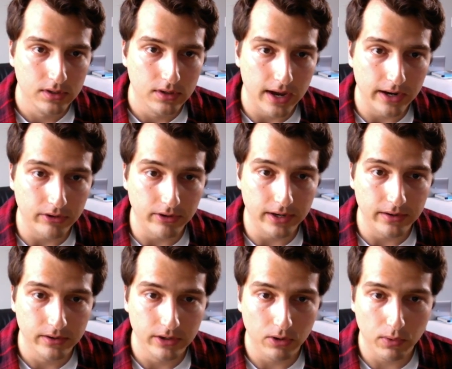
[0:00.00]
I agree.
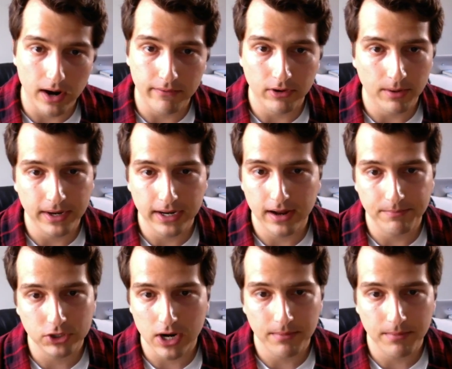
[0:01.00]
You know, whatever. I mean, I'm trying